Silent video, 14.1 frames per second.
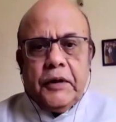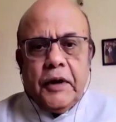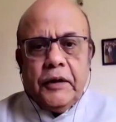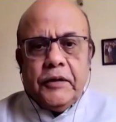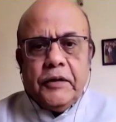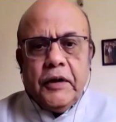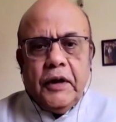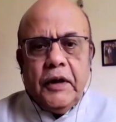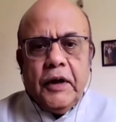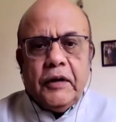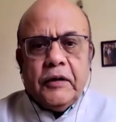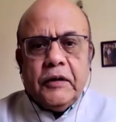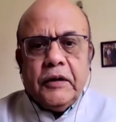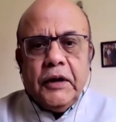
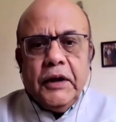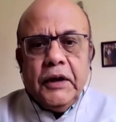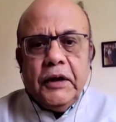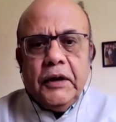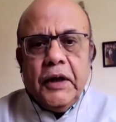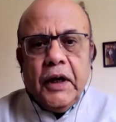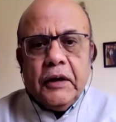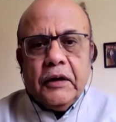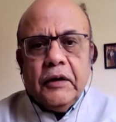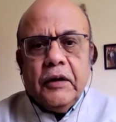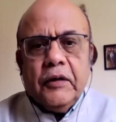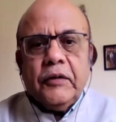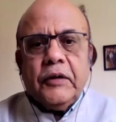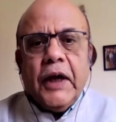literature does say
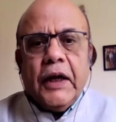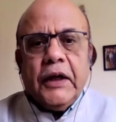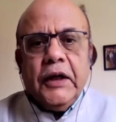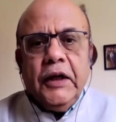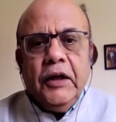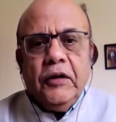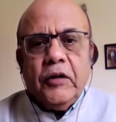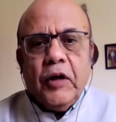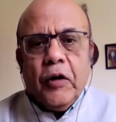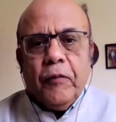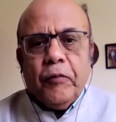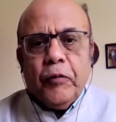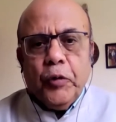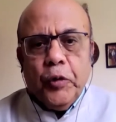that statins
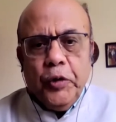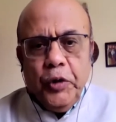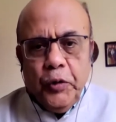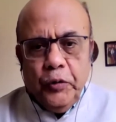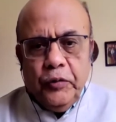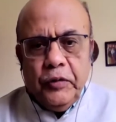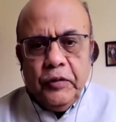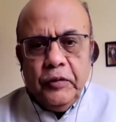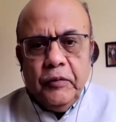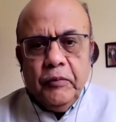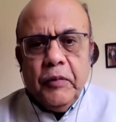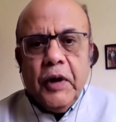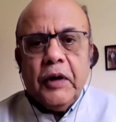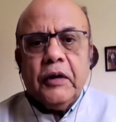are of no use,
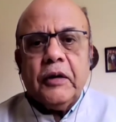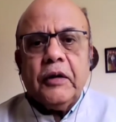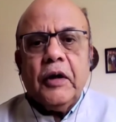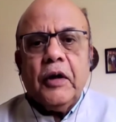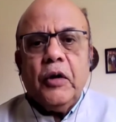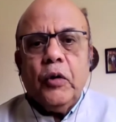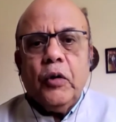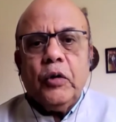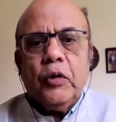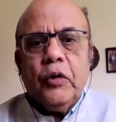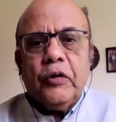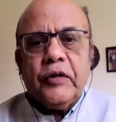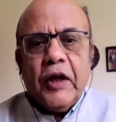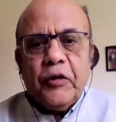but
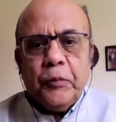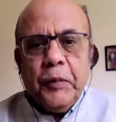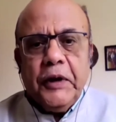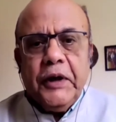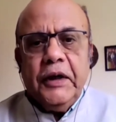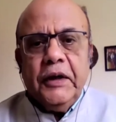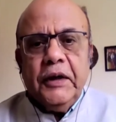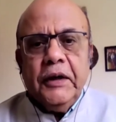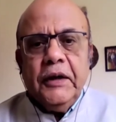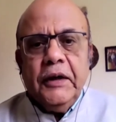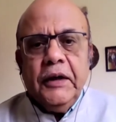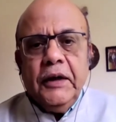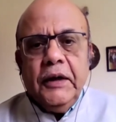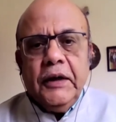low-dose aspirin
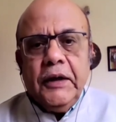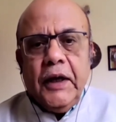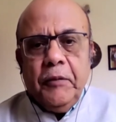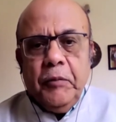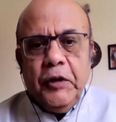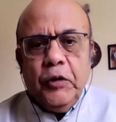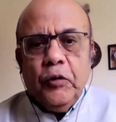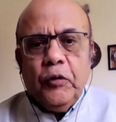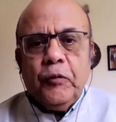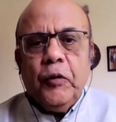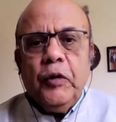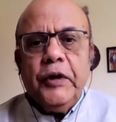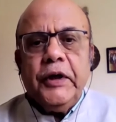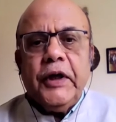can be
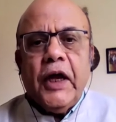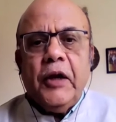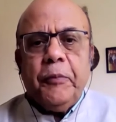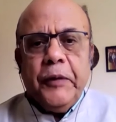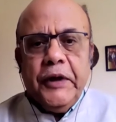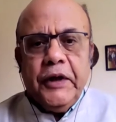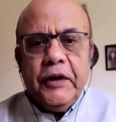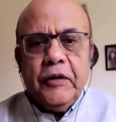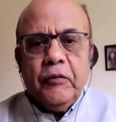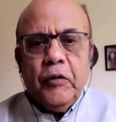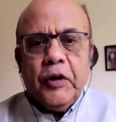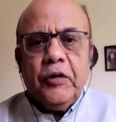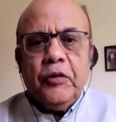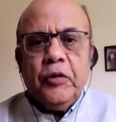useful in
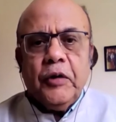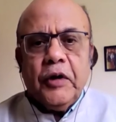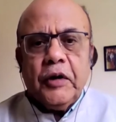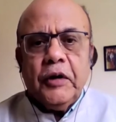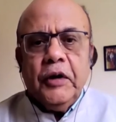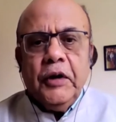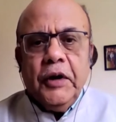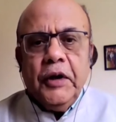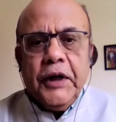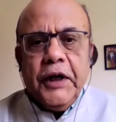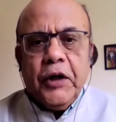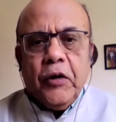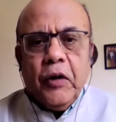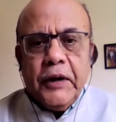LPA. What is your
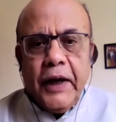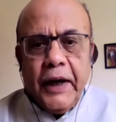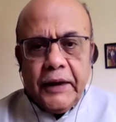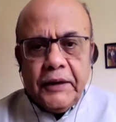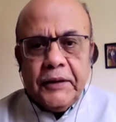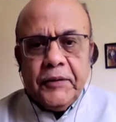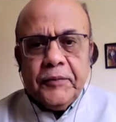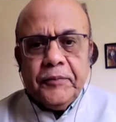take on that?